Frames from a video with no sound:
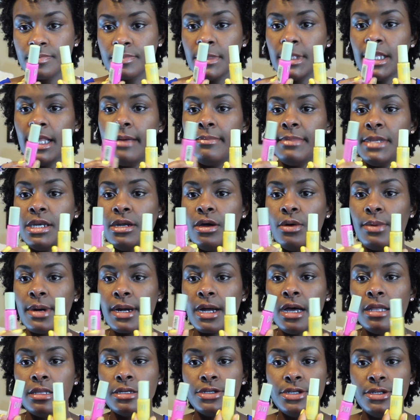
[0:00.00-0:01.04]
Let me know what
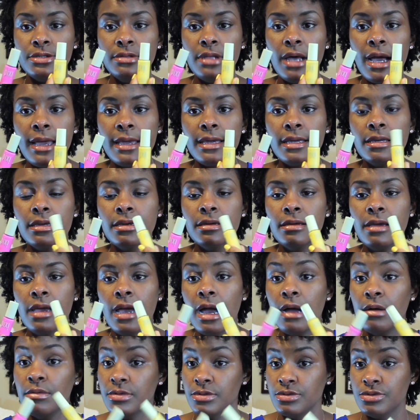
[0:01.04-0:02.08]
color you like.
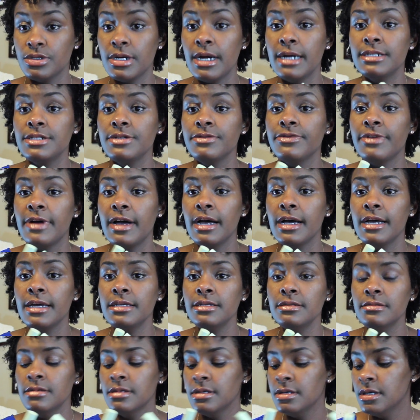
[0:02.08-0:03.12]
I will try to
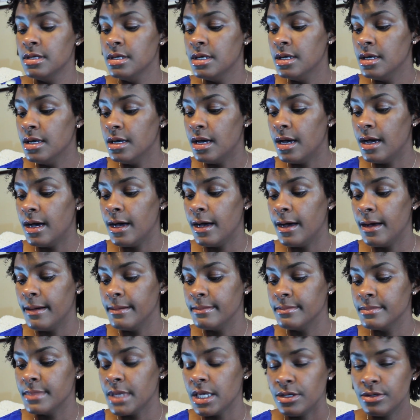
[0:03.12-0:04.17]
find.
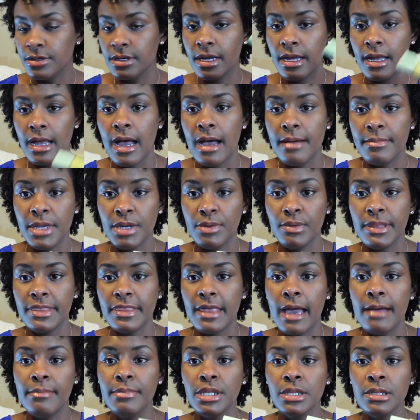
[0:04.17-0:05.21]
And you can comment with
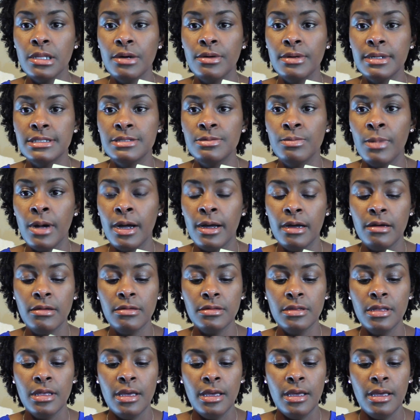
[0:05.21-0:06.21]
that below as well.